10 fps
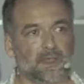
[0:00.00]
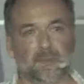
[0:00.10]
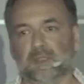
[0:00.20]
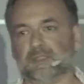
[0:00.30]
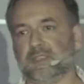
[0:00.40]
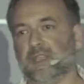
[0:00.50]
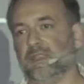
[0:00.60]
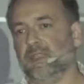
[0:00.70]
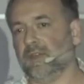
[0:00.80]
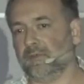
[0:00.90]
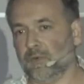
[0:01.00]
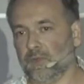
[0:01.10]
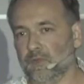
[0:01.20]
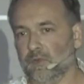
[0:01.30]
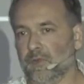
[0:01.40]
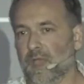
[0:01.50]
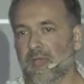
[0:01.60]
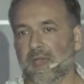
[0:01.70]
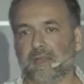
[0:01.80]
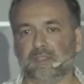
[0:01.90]
It means a year for you,
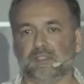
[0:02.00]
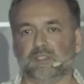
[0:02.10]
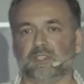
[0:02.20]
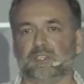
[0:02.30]
and